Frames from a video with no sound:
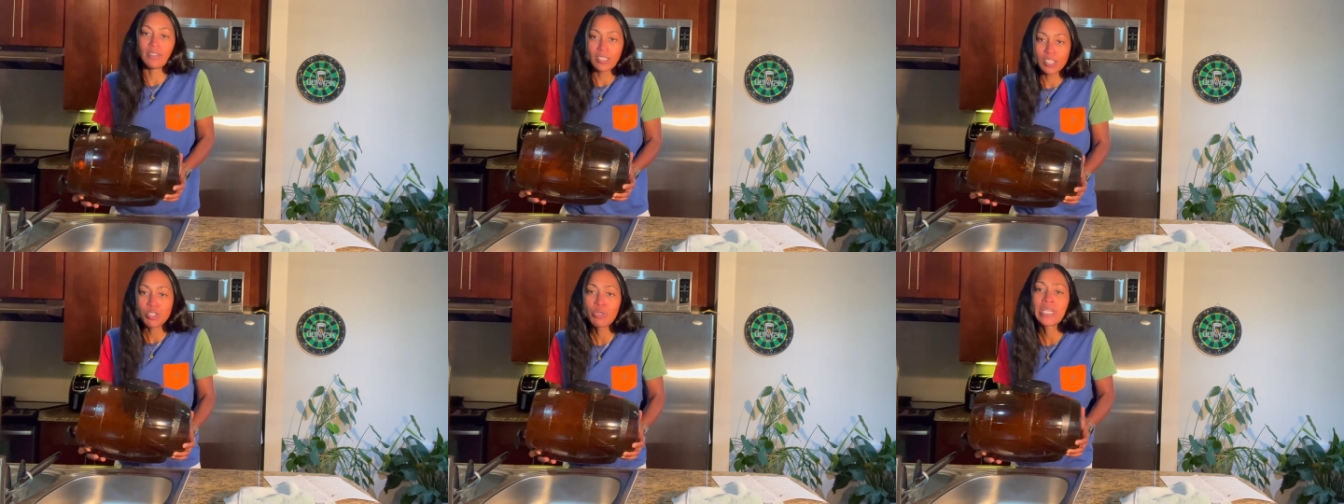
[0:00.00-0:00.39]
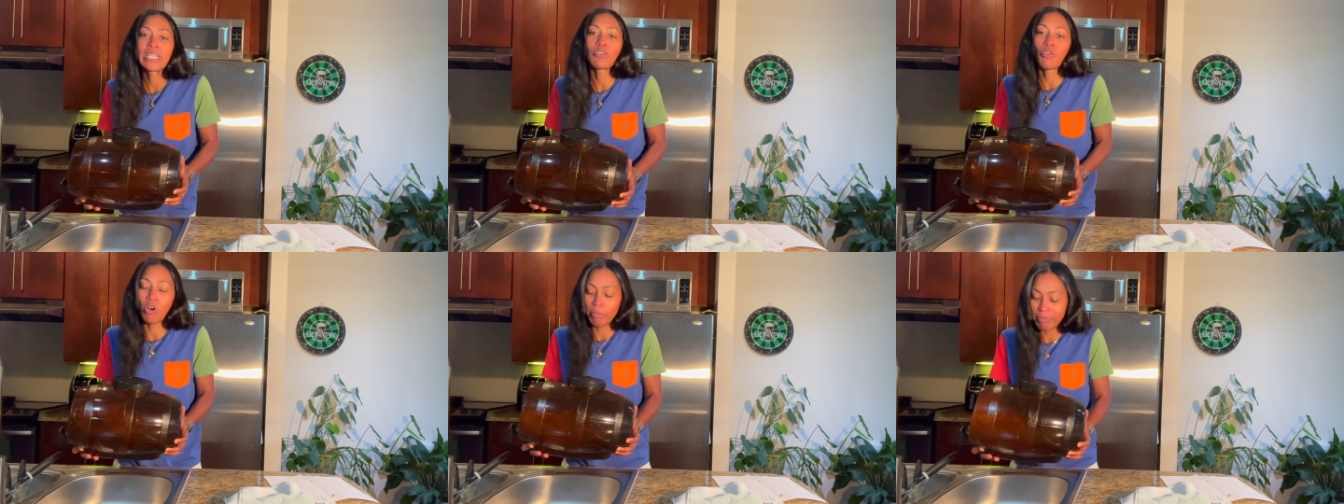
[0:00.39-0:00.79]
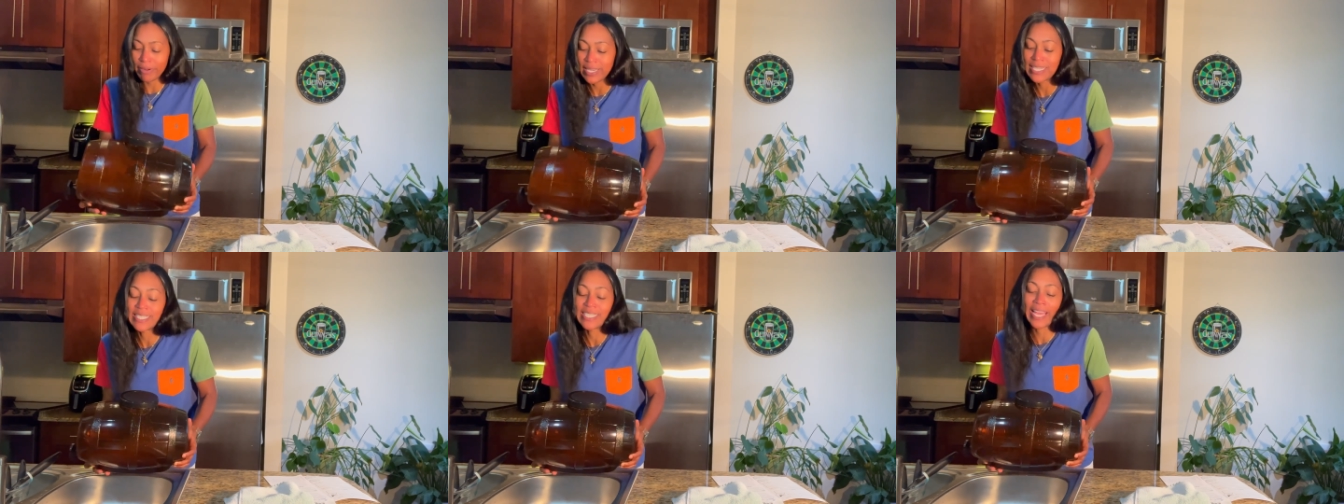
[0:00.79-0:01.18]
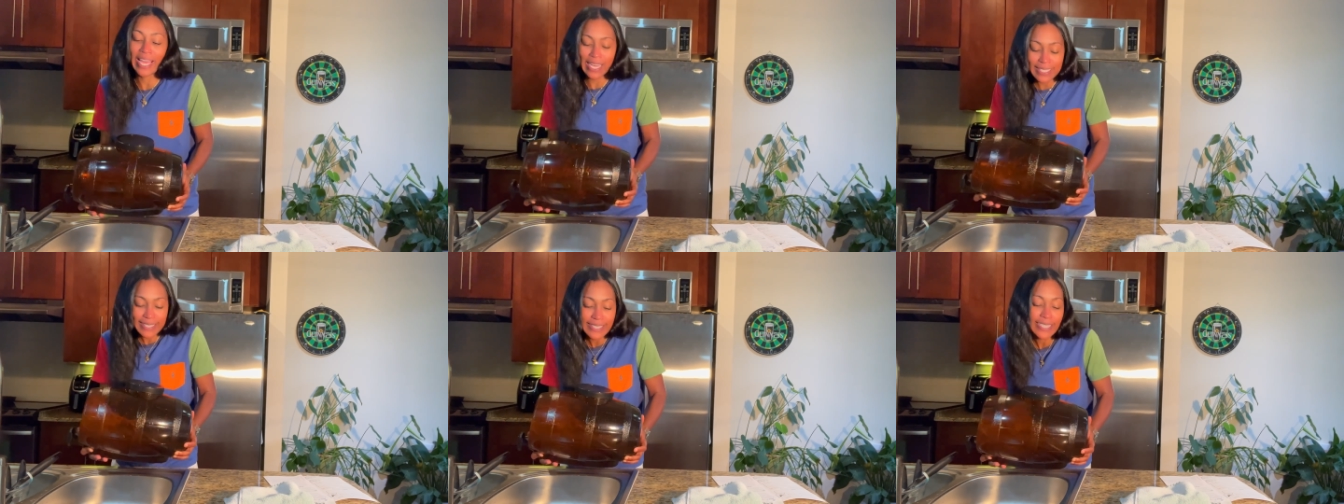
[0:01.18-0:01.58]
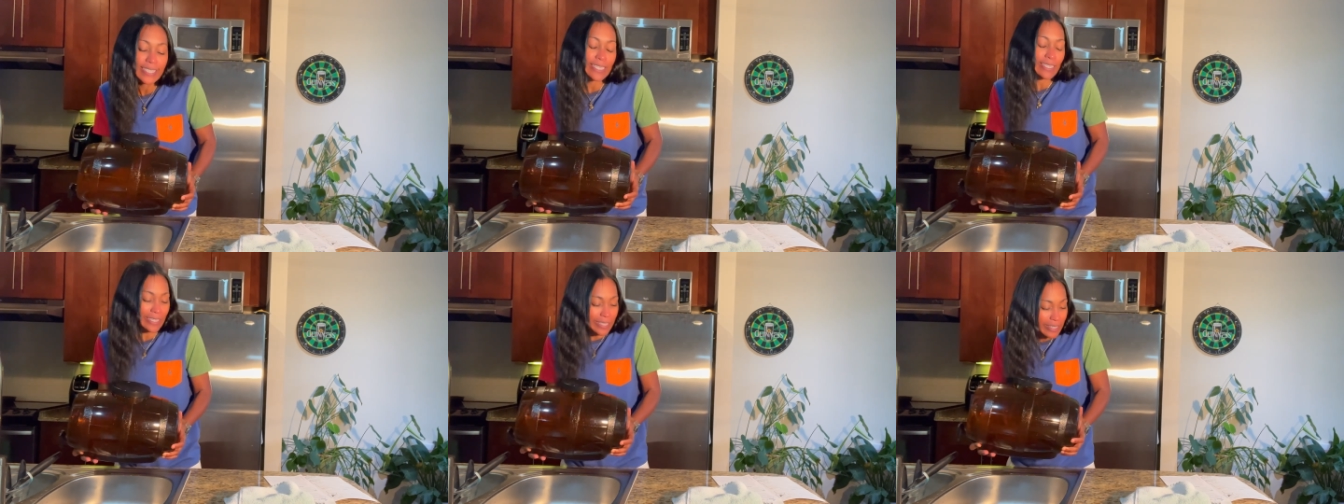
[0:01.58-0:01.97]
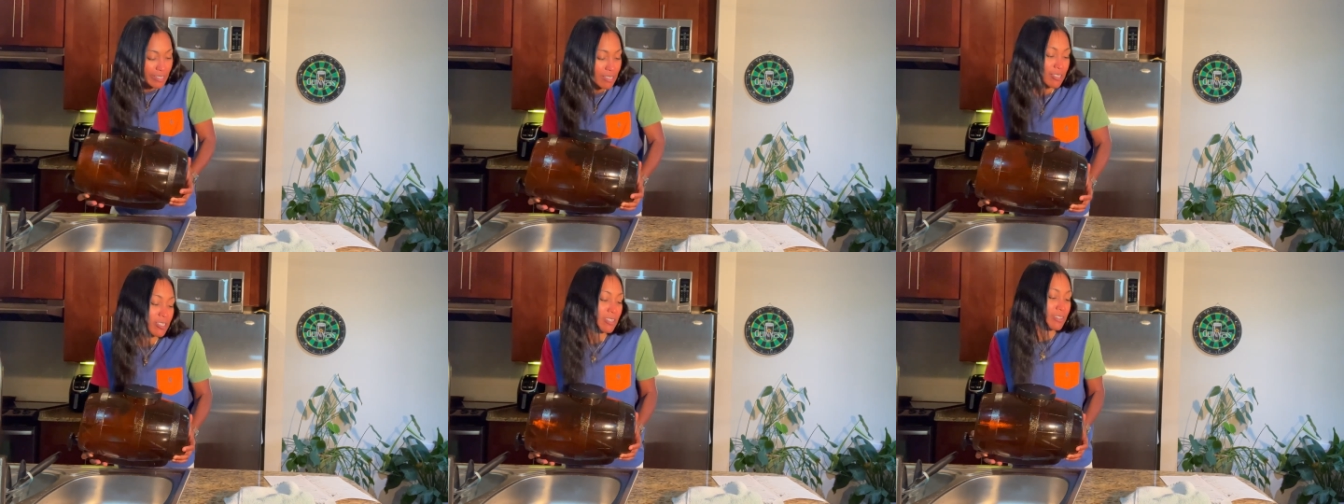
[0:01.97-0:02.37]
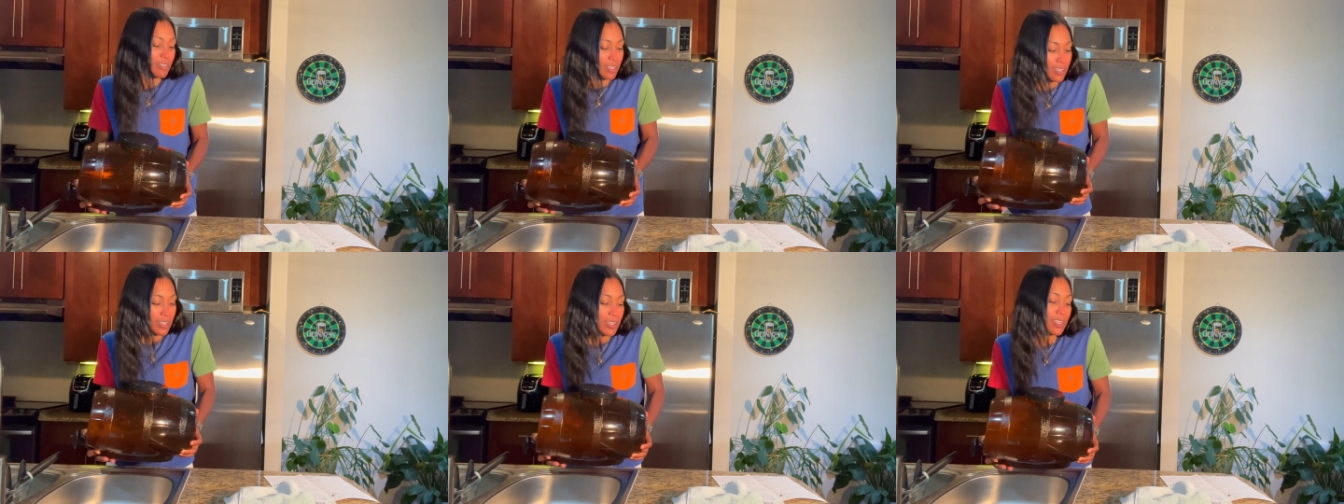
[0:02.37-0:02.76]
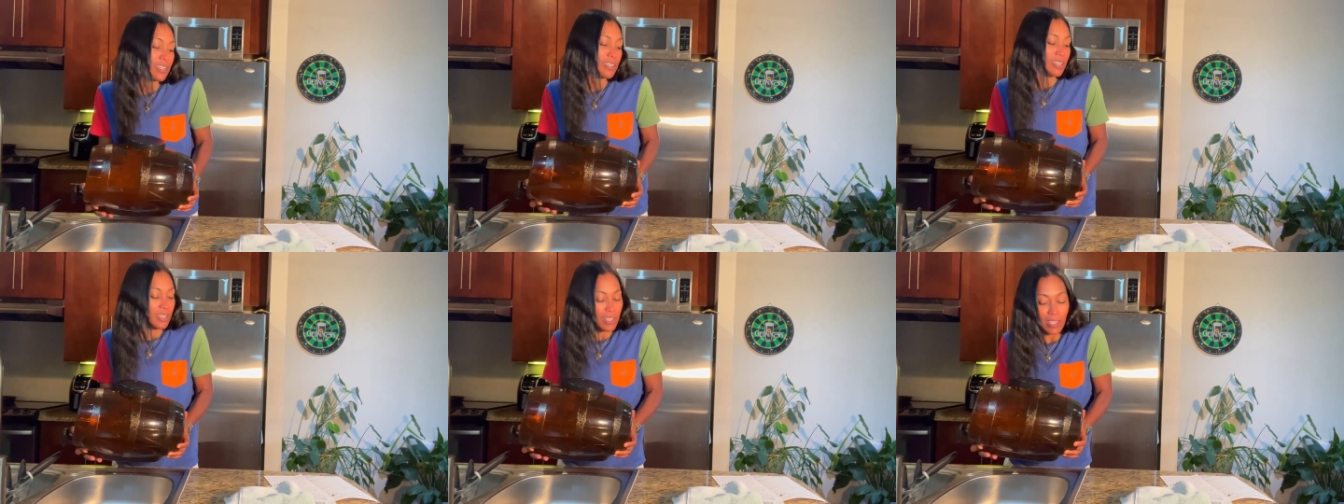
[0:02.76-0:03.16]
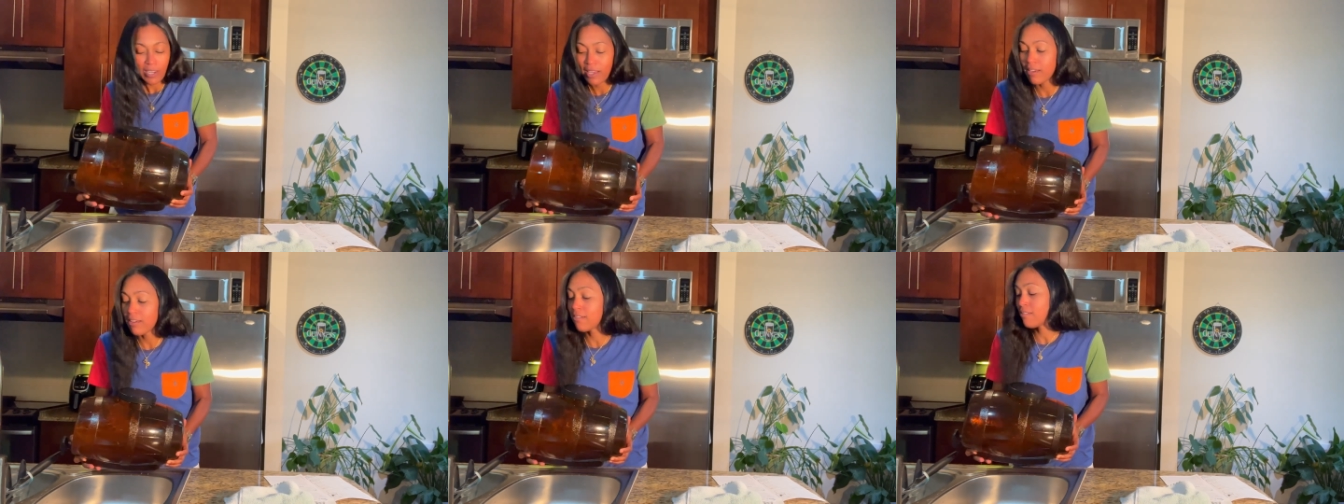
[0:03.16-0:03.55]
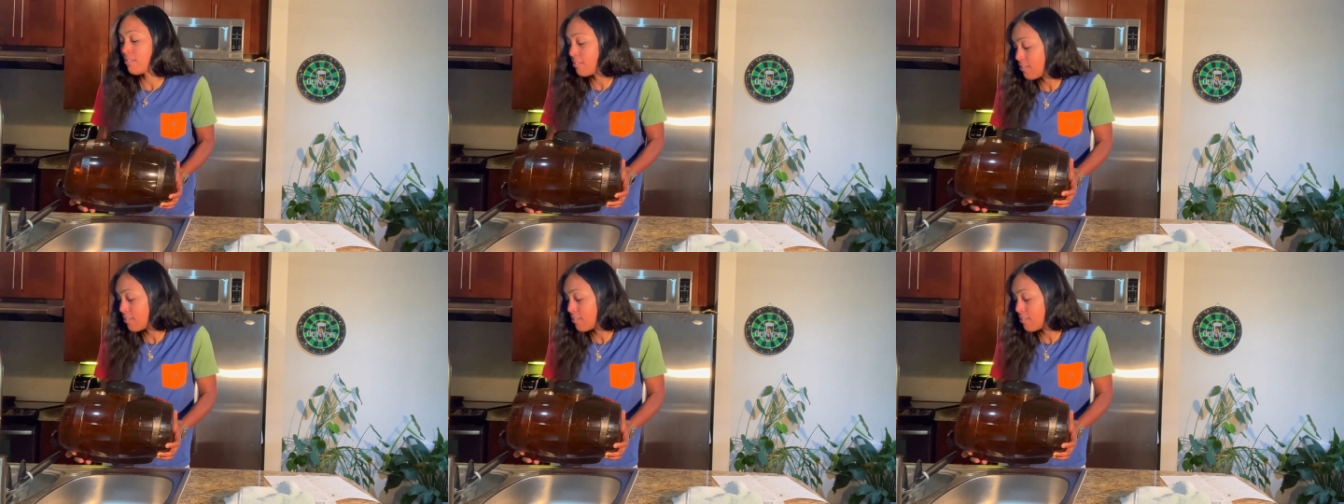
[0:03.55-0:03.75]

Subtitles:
You can incorporate a dance in here, you know.